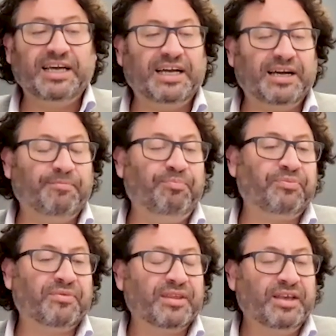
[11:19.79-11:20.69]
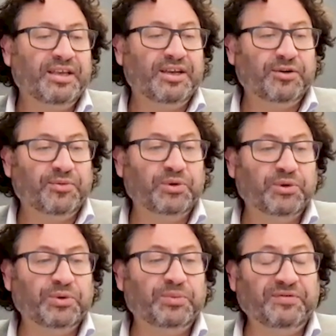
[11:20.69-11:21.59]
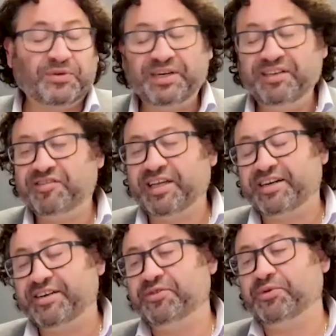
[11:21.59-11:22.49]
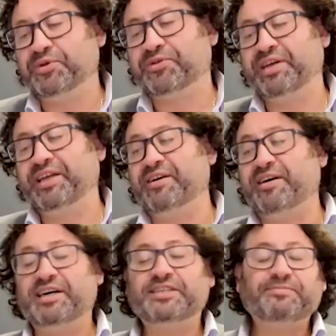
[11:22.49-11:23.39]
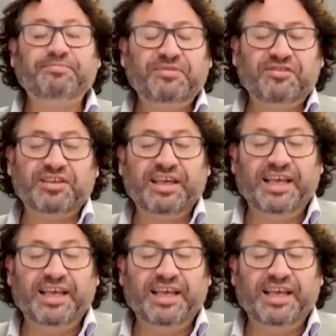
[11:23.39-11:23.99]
we've already started ordering items,